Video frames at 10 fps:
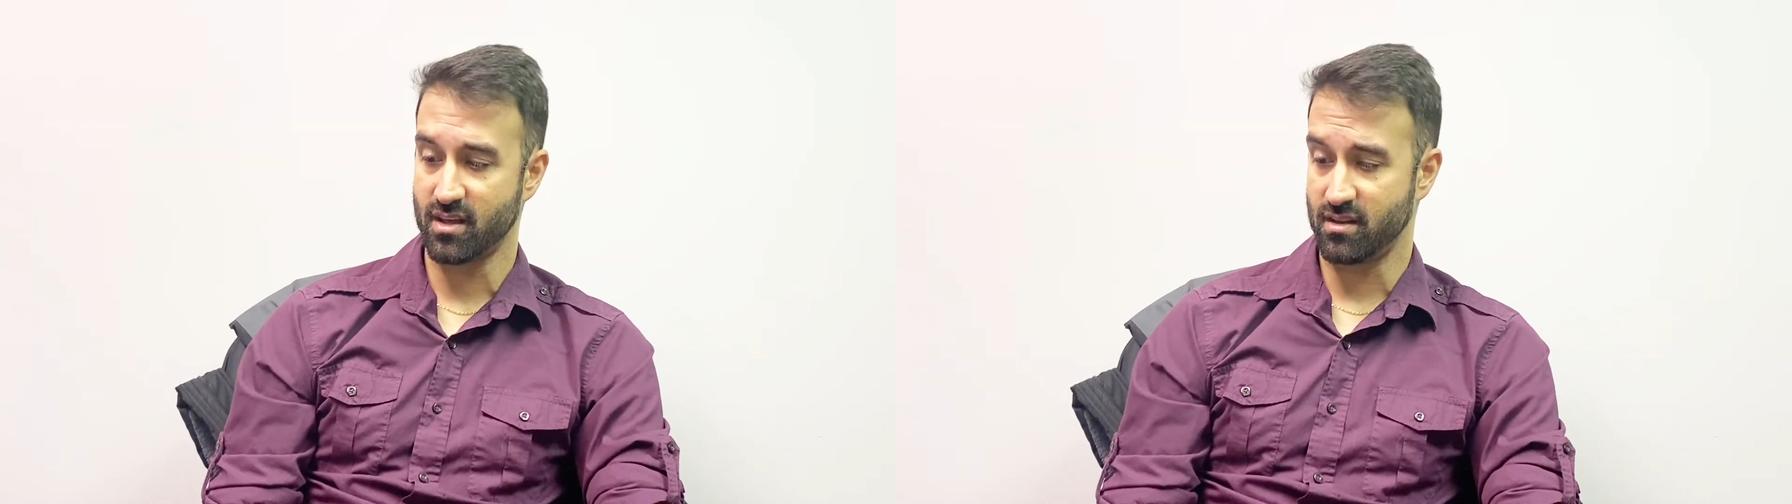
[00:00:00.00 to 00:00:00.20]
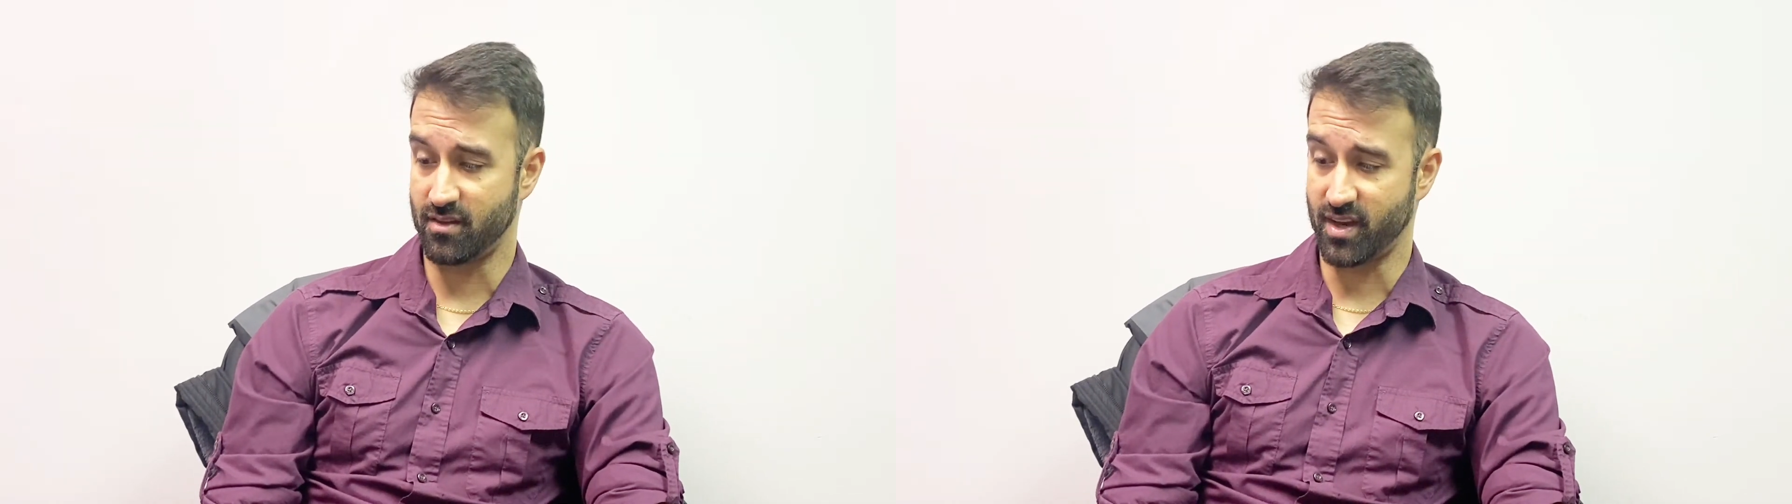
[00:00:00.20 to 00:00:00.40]

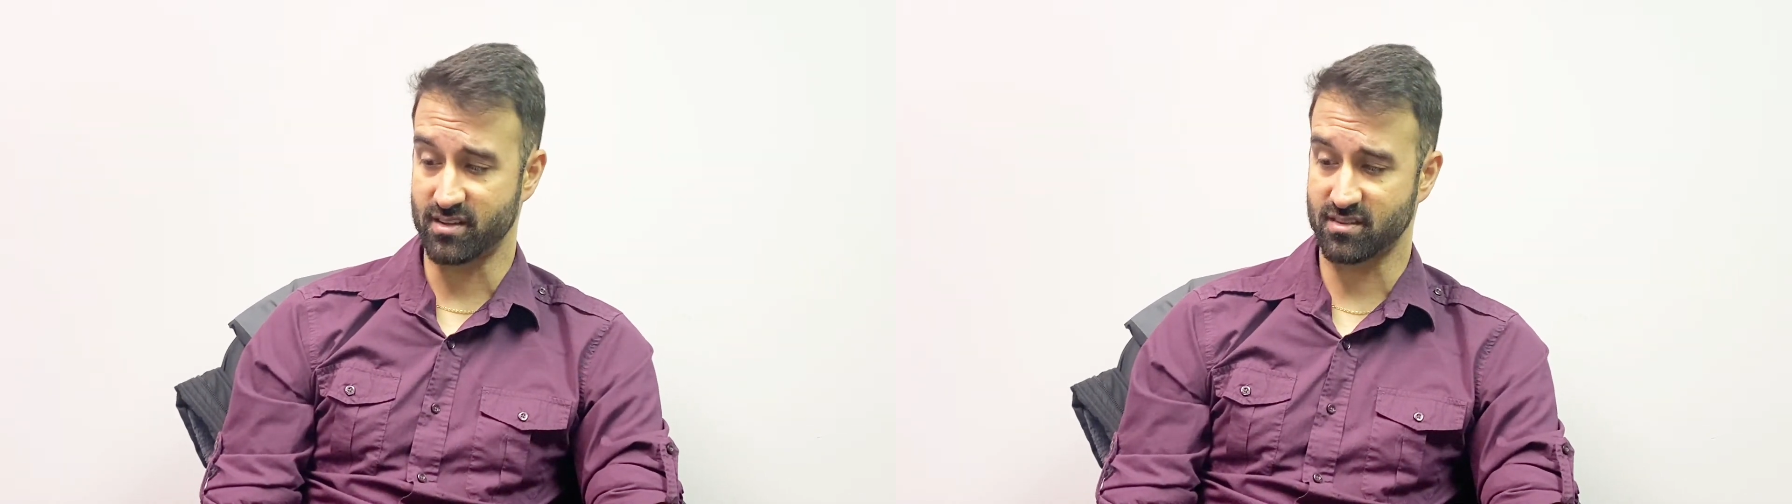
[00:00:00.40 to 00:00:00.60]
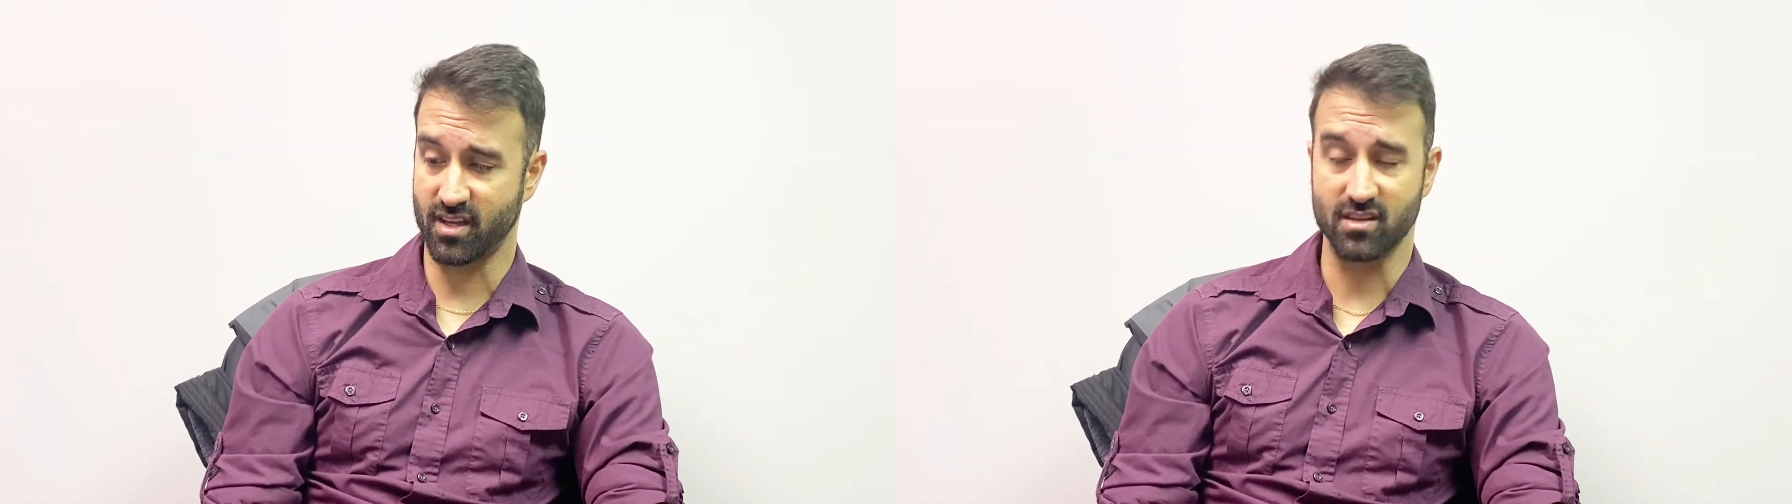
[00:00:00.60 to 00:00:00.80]
even
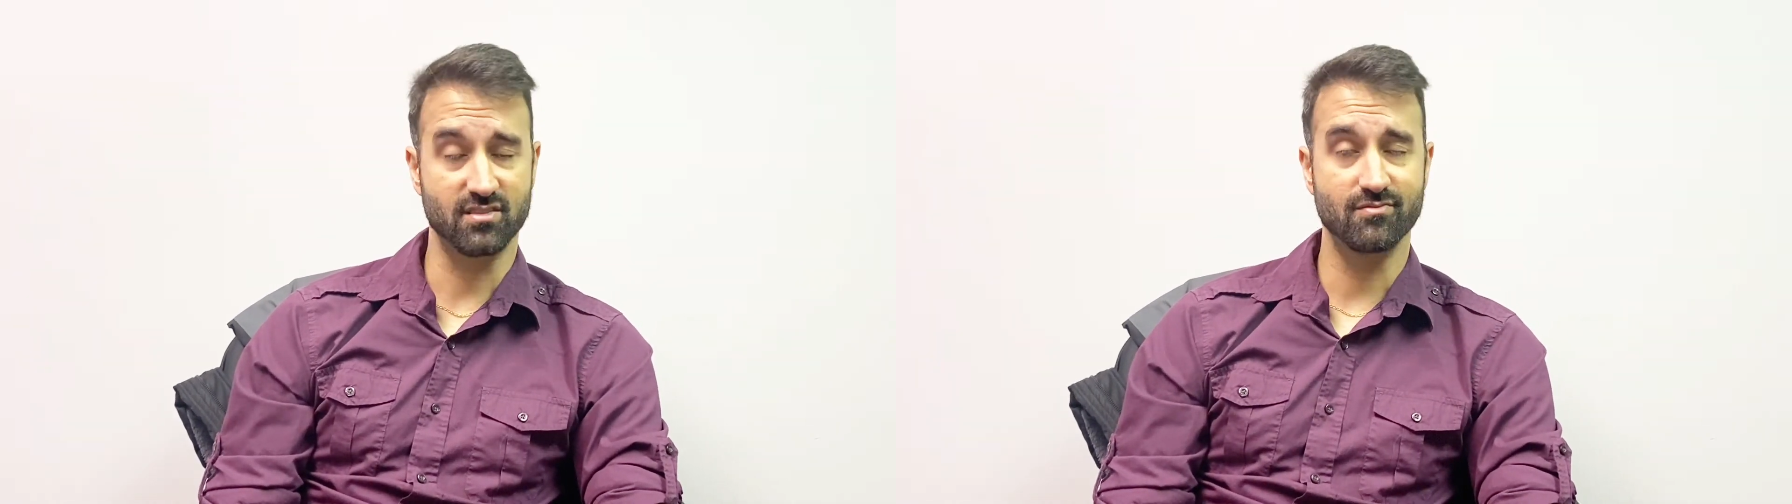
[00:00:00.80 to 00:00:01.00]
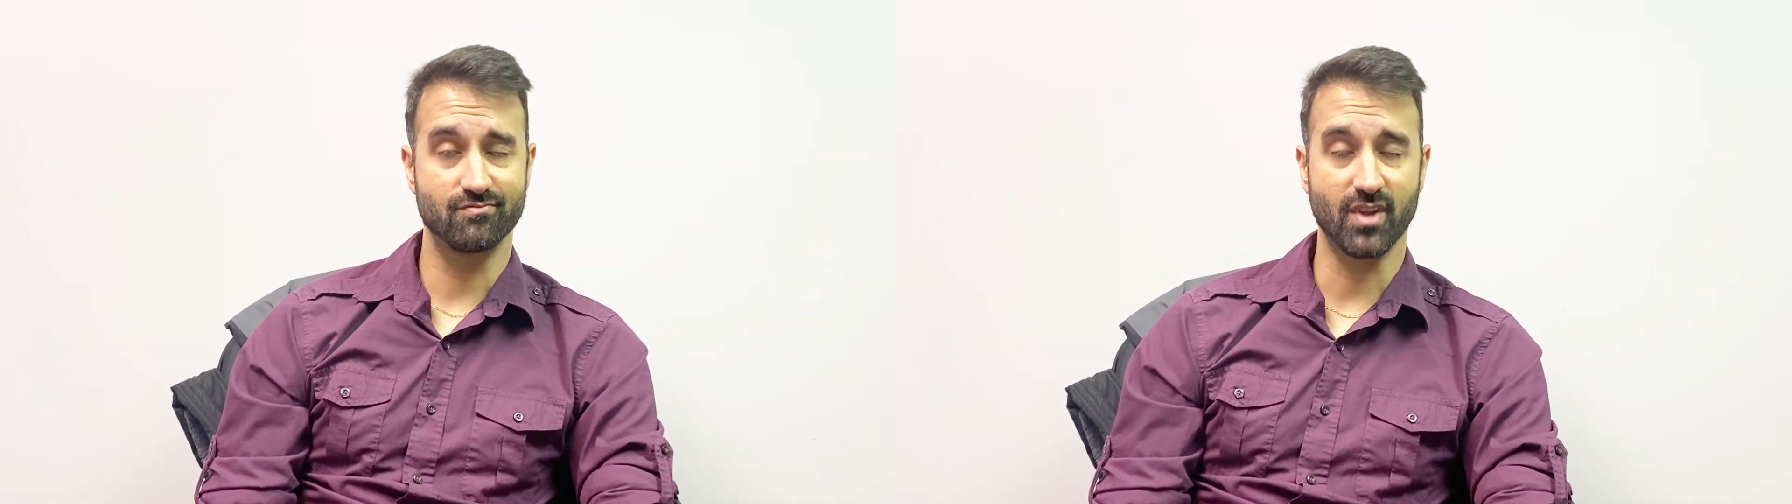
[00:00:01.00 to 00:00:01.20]
as
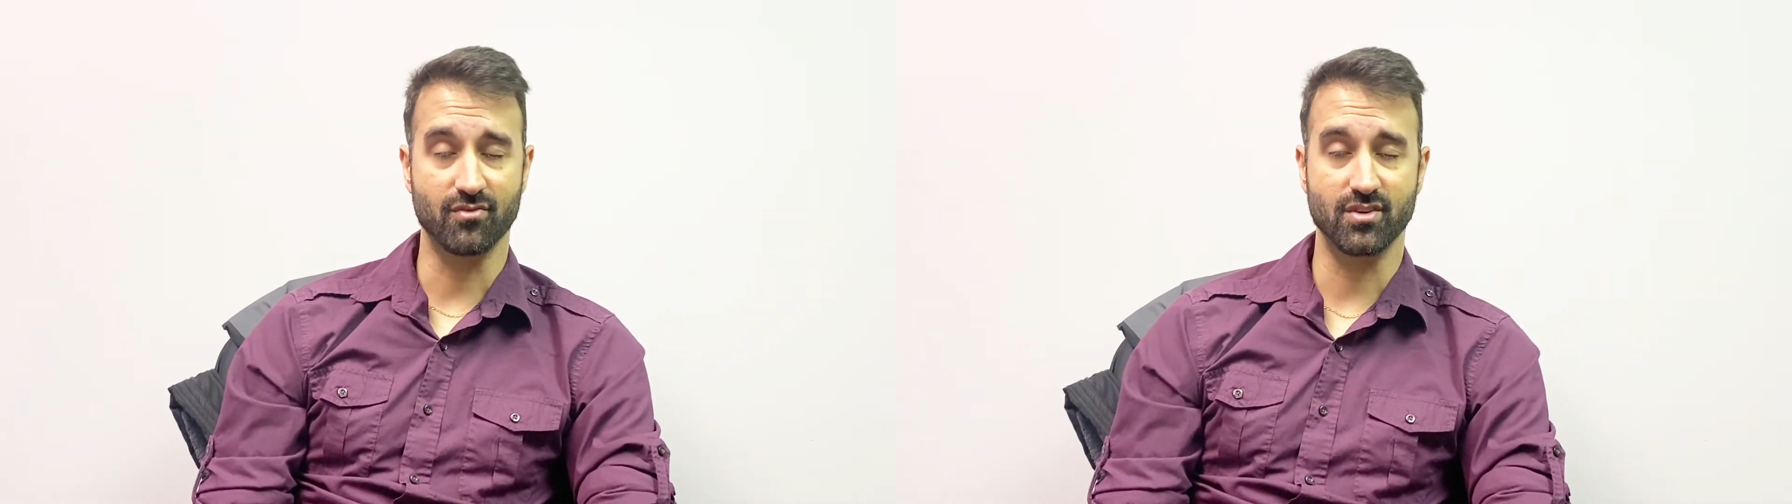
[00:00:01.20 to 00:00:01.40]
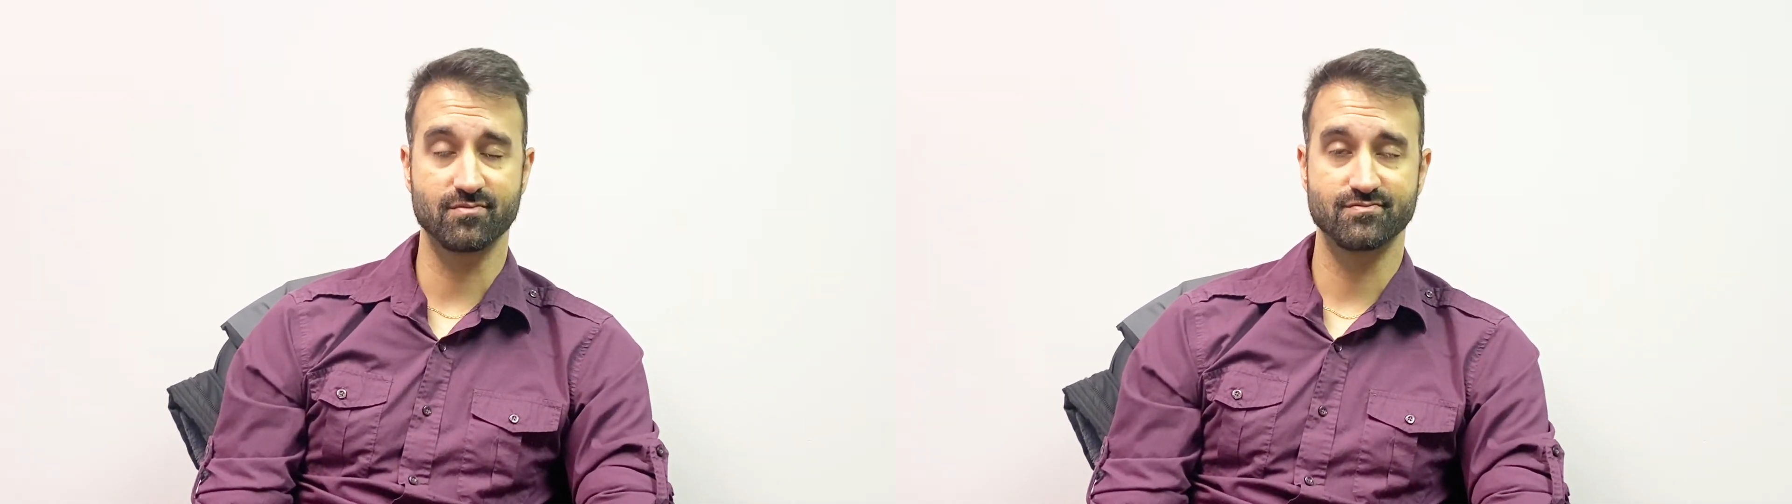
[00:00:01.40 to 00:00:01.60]
kids.
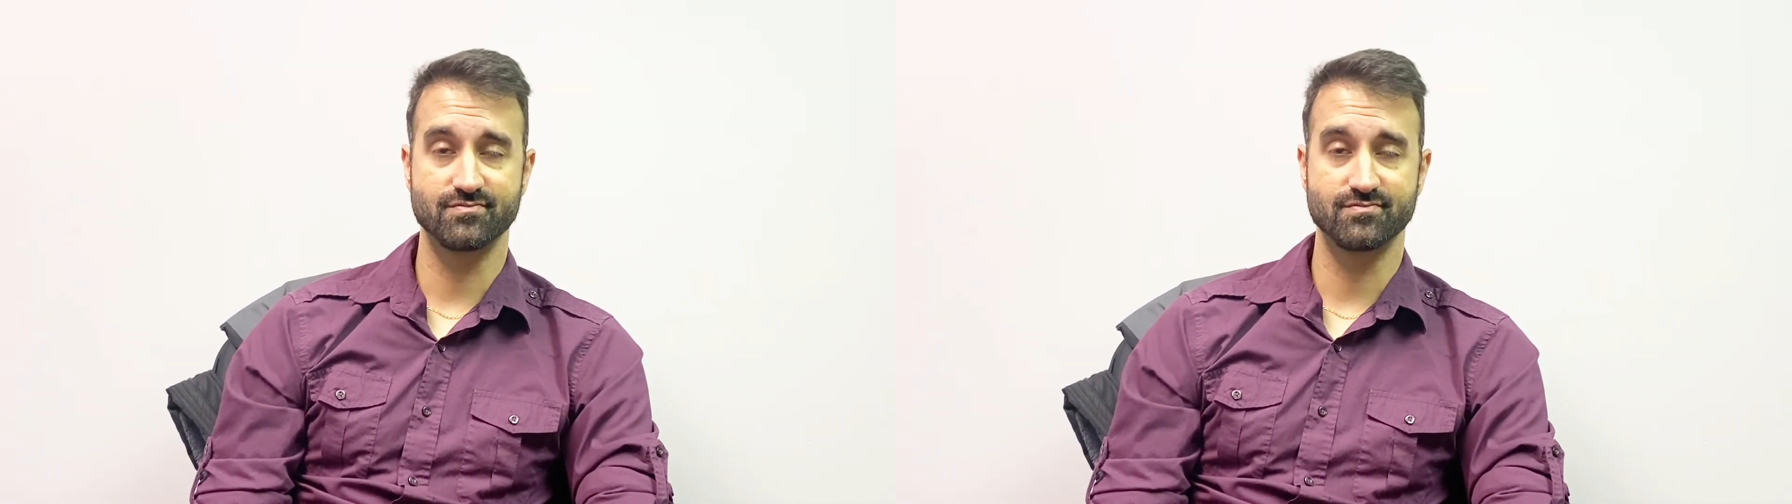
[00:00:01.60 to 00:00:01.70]
Definitely.